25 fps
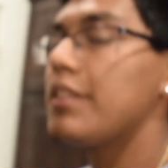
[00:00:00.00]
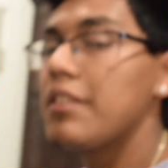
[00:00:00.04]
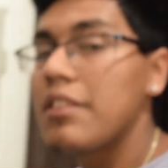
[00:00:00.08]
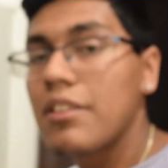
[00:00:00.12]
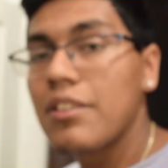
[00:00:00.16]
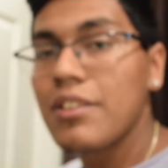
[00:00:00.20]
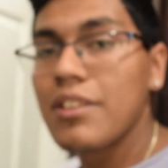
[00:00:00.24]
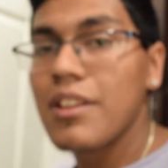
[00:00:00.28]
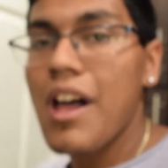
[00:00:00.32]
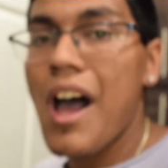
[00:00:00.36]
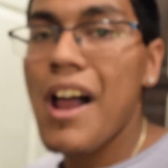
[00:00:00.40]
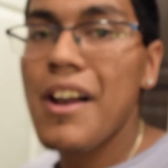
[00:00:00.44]
a
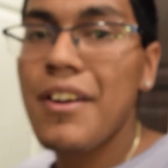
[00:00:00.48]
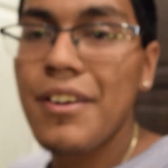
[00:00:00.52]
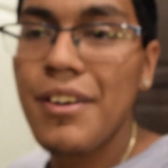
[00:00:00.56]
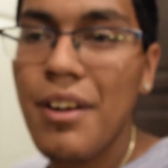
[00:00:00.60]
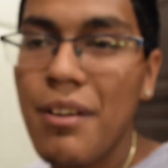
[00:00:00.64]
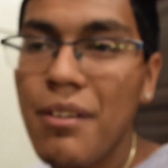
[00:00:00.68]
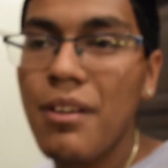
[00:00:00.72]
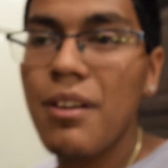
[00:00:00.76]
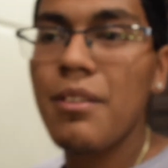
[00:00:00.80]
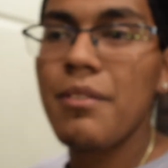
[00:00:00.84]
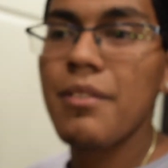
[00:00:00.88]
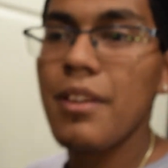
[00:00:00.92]
little laundry
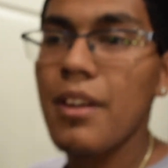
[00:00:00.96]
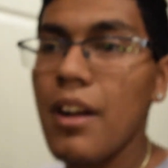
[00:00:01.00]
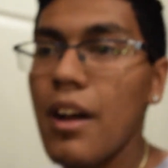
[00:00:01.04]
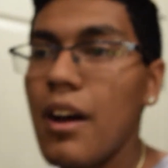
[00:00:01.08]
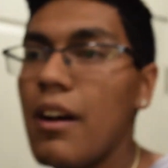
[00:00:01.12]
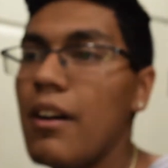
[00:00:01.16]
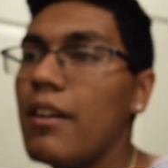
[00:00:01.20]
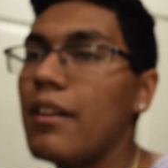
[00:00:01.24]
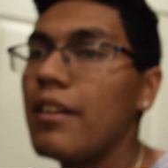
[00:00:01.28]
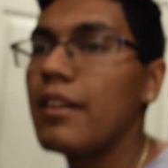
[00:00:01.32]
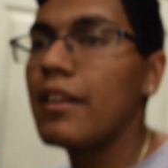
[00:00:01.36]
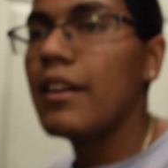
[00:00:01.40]
room, you
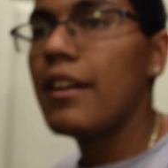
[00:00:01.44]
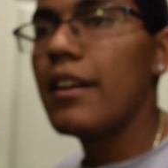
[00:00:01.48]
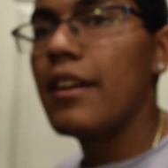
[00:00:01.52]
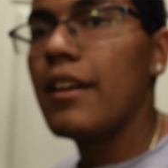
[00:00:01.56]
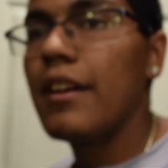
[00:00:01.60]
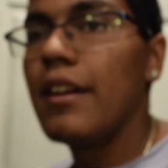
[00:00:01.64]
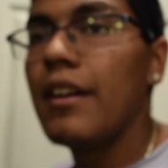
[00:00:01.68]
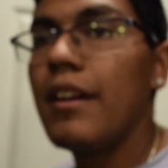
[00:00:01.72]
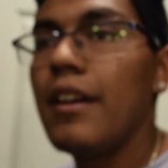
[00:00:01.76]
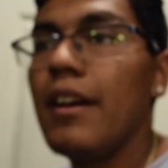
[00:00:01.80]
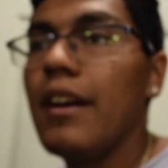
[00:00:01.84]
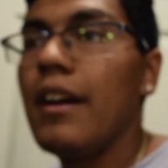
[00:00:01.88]
know.
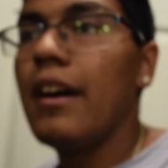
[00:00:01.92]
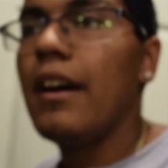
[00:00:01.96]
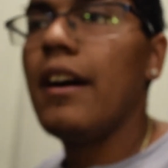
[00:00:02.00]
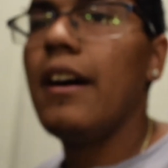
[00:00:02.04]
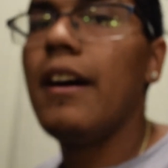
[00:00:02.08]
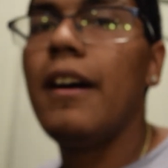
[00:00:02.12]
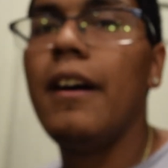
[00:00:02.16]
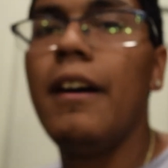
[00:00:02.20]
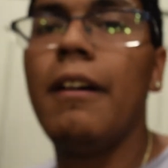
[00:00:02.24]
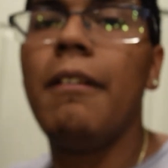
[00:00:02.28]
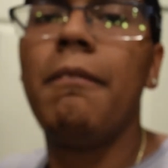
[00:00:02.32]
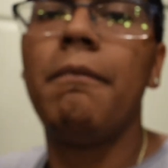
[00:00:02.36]

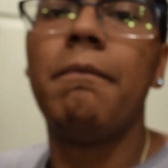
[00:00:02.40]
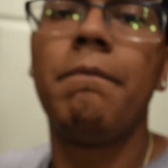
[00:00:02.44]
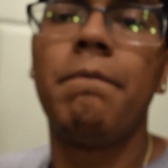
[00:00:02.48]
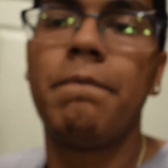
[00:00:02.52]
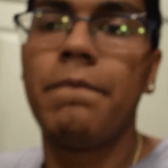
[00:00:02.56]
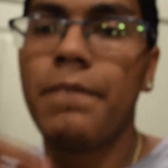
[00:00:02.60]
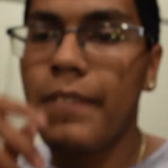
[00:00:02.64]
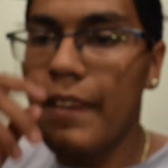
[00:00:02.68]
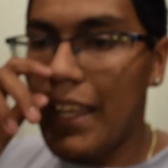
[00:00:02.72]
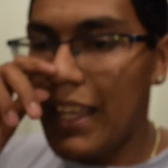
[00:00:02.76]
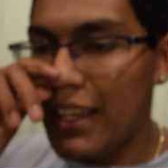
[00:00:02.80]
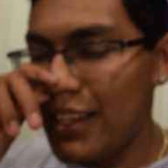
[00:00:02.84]
Um,
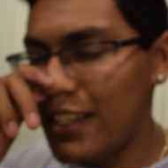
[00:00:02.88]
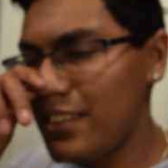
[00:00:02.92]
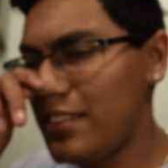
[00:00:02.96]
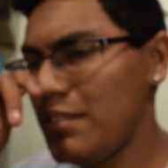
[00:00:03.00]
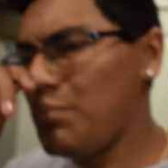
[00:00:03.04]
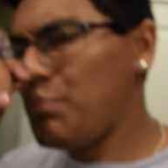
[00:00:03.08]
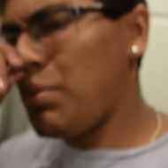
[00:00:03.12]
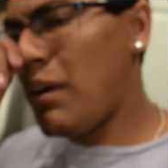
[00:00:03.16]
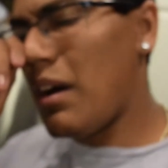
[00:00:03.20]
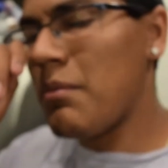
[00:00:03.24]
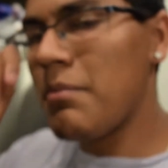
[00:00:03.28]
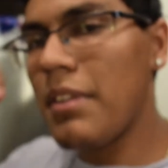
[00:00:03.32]
this
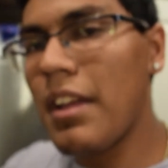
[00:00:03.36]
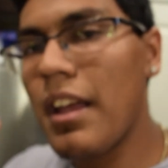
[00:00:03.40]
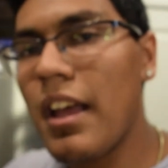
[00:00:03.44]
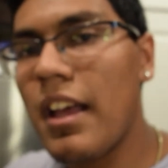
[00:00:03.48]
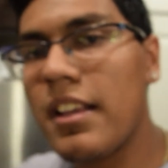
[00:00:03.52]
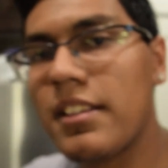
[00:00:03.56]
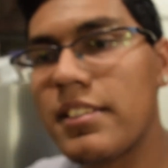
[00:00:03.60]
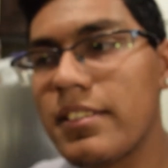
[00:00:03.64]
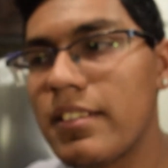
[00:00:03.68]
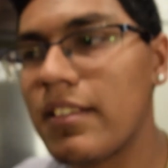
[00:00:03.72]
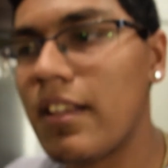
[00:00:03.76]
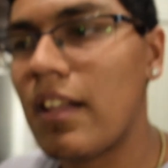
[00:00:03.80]
apartment
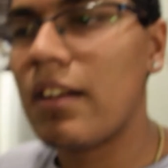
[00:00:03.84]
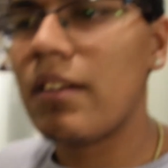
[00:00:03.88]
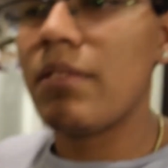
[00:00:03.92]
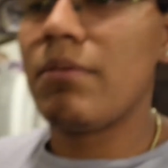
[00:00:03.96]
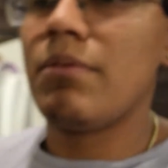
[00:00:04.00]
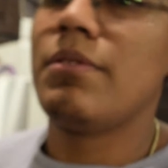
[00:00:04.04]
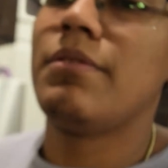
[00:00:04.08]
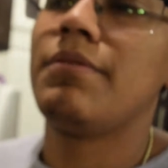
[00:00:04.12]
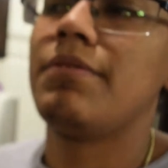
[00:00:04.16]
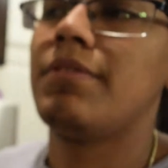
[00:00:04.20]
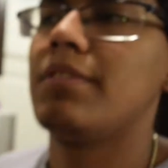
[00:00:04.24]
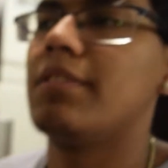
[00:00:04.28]
has a lot of
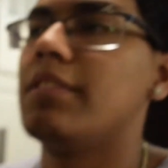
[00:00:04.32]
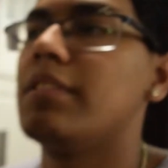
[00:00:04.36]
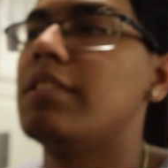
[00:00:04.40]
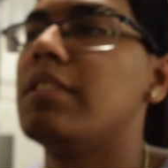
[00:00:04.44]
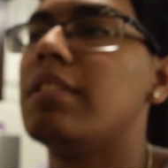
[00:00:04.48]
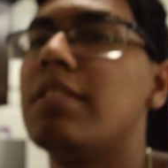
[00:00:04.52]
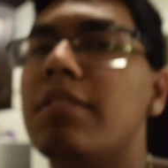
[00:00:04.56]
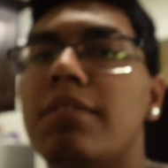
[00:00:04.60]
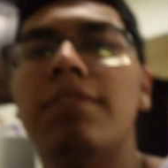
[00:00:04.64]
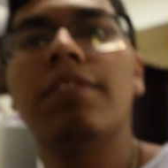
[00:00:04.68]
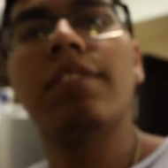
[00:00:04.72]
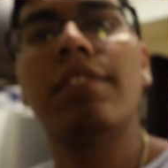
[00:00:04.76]
room for
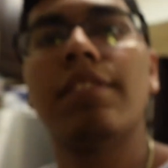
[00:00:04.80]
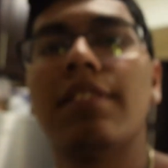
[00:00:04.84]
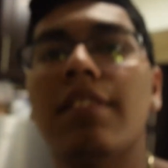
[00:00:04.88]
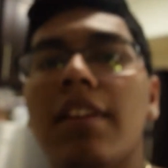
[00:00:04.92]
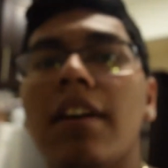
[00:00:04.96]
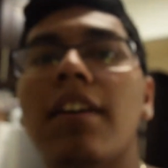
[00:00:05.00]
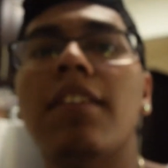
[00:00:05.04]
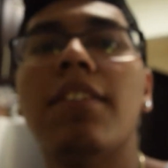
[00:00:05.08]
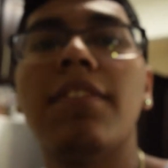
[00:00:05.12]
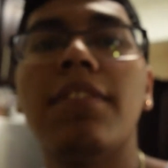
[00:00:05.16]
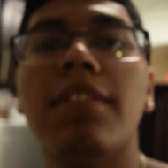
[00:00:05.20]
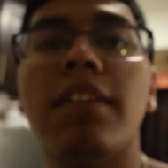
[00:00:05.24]
for
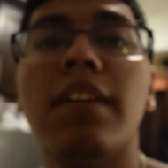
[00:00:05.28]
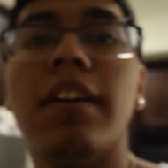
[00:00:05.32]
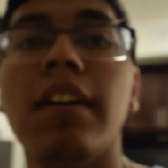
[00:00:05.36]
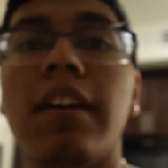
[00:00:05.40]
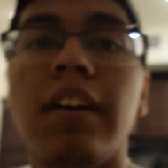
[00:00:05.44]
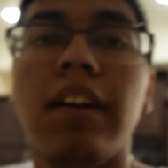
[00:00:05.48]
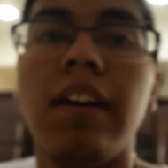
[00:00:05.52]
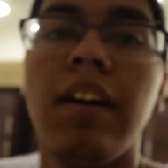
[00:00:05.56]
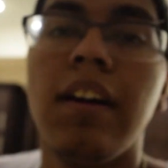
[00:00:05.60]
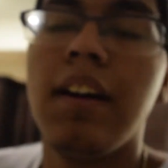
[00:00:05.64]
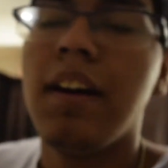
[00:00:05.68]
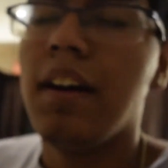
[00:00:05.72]
stuff.
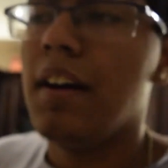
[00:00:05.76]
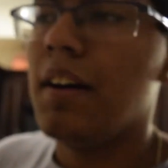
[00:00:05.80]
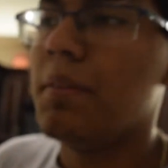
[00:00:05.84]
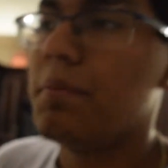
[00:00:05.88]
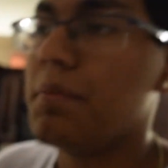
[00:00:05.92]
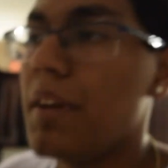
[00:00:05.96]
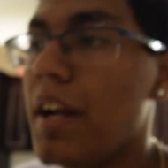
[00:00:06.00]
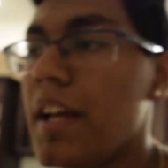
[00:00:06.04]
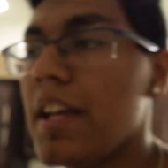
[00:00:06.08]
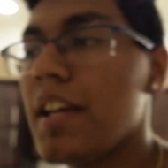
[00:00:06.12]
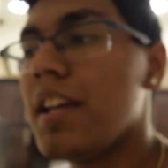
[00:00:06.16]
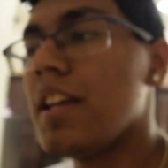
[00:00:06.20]

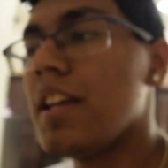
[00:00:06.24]
Um, right